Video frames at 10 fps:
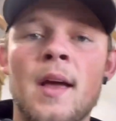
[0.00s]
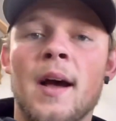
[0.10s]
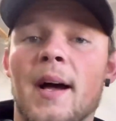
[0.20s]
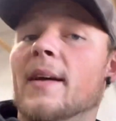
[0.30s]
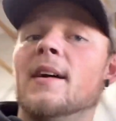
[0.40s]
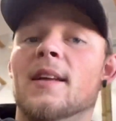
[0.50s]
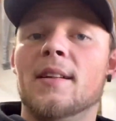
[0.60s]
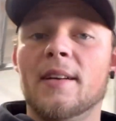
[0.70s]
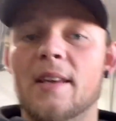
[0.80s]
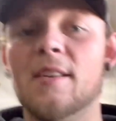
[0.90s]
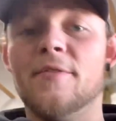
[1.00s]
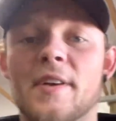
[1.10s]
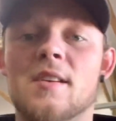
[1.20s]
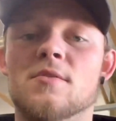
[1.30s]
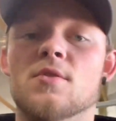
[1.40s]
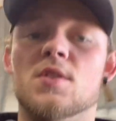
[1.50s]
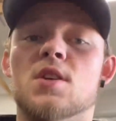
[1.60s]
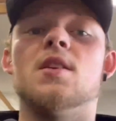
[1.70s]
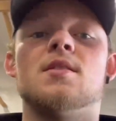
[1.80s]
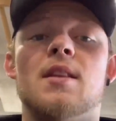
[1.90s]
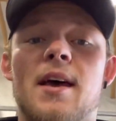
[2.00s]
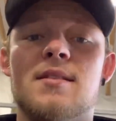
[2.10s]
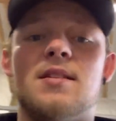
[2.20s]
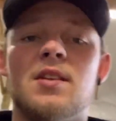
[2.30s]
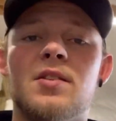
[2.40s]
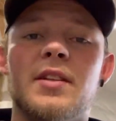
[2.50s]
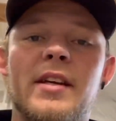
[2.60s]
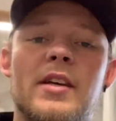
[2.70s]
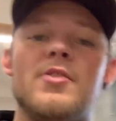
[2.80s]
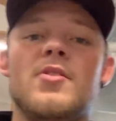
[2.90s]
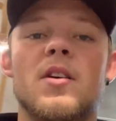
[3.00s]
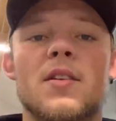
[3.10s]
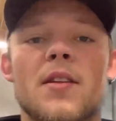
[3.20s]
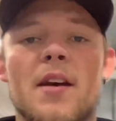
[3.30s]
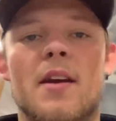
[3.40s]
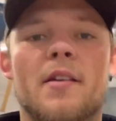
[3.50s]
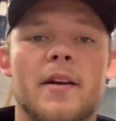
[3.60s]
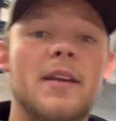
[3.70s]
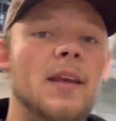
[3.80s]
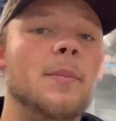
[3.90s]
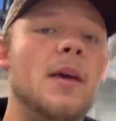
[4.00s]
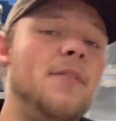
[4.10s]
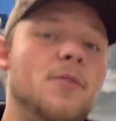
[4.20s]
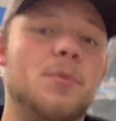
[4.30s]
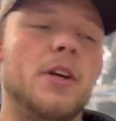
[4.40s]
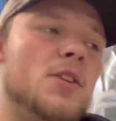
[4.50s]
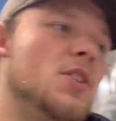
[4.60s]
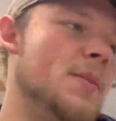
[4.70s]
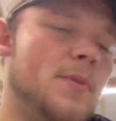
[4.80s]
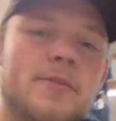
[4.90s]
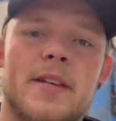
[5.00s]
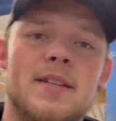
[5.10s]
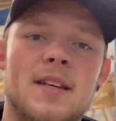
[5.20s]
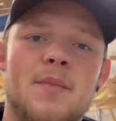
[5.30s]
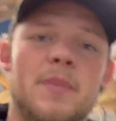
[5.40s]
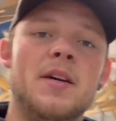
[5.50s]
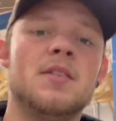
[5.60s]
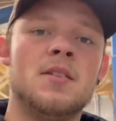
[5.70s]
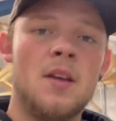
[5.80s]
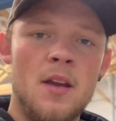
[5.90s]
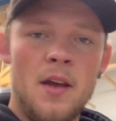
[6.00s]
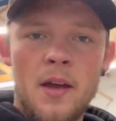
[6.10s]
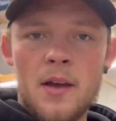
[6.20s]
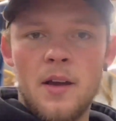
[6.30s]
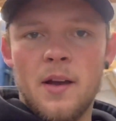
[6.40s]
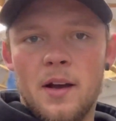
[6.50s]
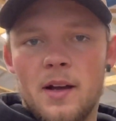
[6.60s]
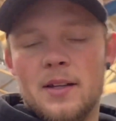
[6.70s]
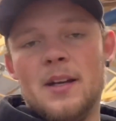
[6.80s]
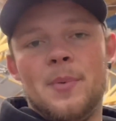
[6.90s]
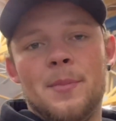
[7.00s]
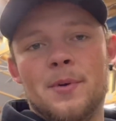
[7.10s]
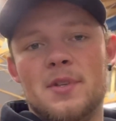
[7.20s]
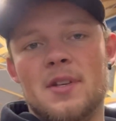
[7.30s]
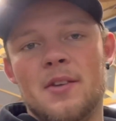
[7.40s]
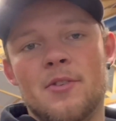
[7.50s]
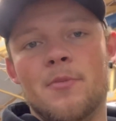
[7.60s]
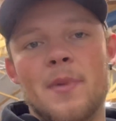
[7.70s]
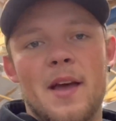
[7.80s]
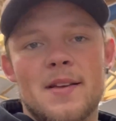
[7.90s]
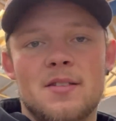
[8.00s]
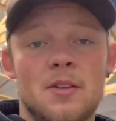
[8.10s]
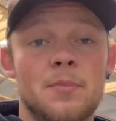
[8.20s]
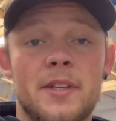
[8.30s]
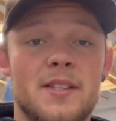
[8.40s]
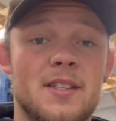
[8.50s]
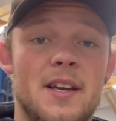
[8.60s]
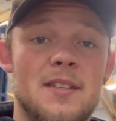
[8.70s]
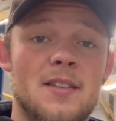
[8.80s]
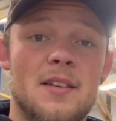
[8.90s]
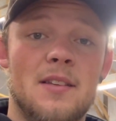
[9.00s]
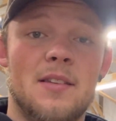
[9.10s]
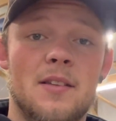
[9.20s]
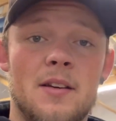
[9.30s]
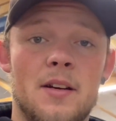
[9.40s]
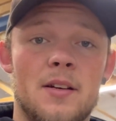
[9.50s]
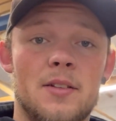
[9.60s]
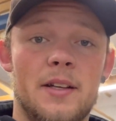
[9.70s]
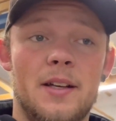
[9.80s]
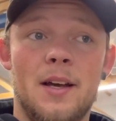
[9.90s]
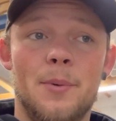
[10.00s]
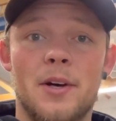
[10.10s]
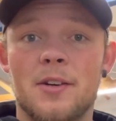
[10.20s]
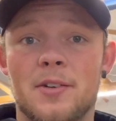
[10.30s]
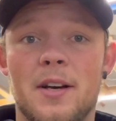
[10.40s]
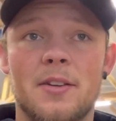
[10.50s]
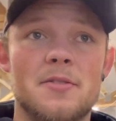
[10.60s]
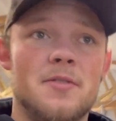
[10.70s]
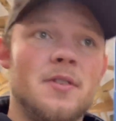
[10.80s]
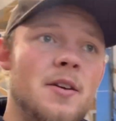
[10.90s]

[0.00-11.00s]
I got lucky and found just that single linkage online on eBay for pretty cheap. It was like 10 bucks. A lot of people are selling them as complete sets and they're like a couple $100,